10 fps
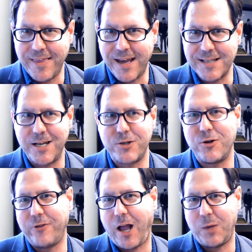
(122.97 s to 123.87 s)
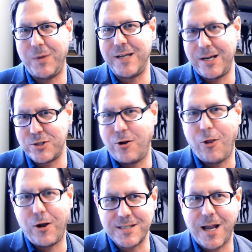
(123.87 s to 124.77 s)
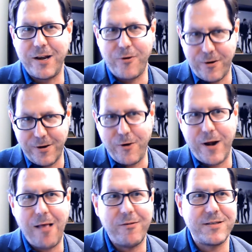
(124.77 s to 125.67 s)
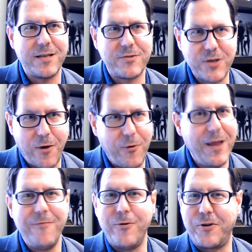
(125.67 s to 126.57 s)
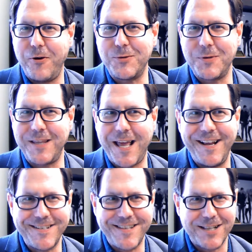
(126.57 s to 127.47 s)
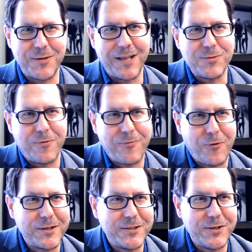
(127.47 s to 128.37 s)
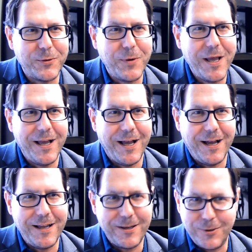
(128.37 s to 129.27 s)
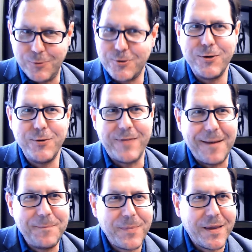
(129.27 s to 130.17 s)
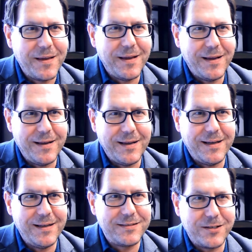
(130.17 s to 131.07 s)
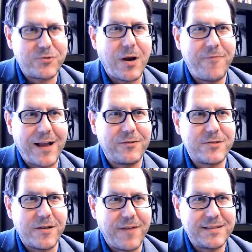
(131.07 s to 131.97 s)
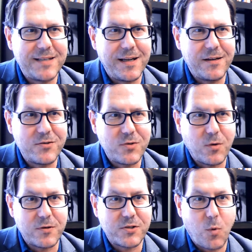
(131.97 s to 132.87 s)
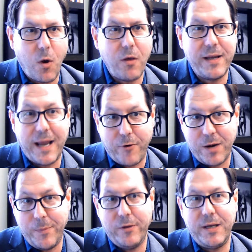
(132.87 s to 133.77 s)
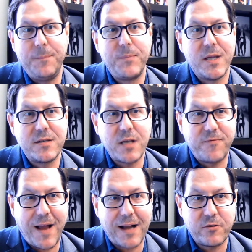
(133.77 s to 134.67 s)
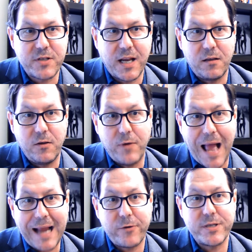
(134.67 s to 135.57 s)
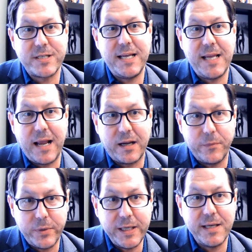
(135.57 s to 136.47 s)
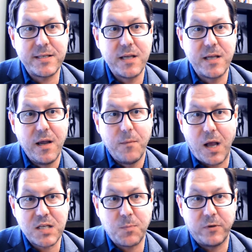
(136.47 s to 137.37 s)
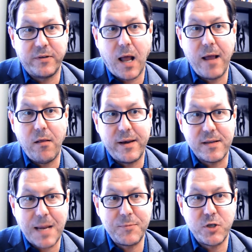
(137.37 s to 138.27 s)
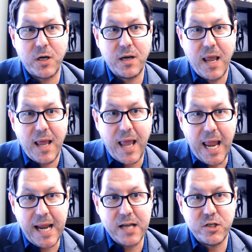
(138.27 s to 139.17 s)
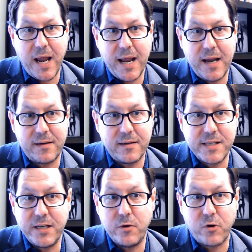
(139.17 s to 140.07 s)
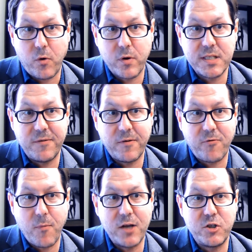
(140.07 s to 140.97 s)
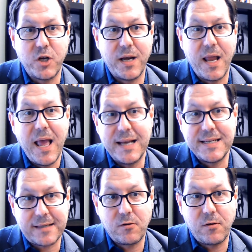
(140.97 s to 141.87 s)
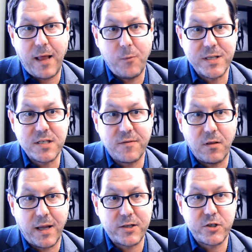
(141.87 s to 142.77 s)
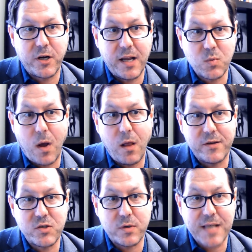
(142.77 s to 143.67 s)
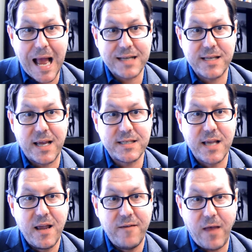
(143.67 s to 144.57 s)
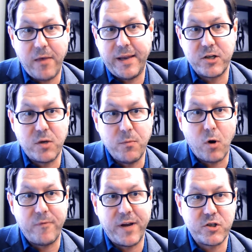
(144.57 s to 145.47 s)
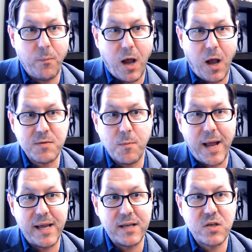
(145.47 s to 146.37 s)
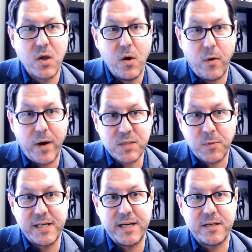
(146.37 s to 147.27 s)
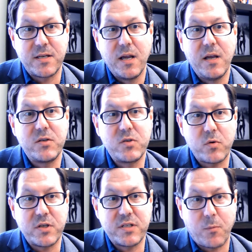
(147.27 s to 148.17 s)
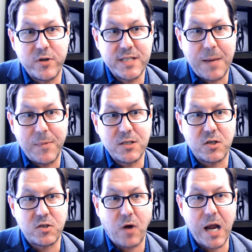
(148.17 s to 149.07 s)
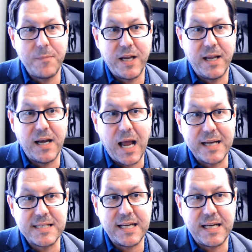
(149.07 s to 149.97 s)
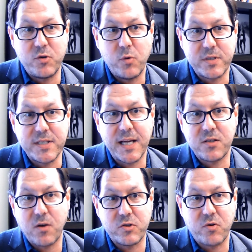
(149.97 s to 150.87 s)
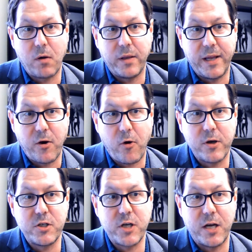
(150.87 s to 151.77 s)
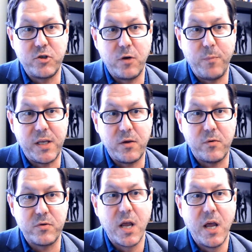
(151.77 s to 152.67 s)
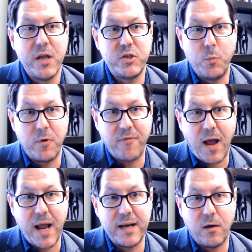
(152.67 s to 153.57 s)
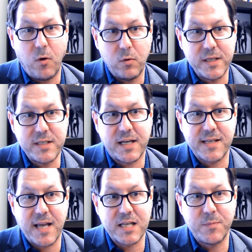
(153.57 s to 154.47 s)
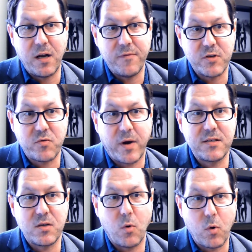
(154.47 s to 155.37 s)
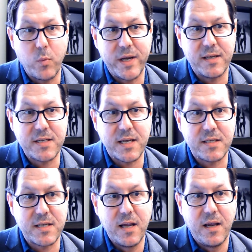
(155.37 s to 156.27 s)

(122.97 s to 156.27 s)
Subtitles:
that as additional documentation alongside your analysis. So if you're curious what that is, that's what that's referring to. You should do that. To describe factors affecting source quality and credibility. Such factors can include accuracy and completeness, possible denial and deception, age and continued currency of information, and technical elements of collection, as well as source access, validation, motivation, possible bias, or expertise. Source summary statements described in ICD 206 are strongly encouraged and should be used to provide a holistic assessment of the strengths or weaknesses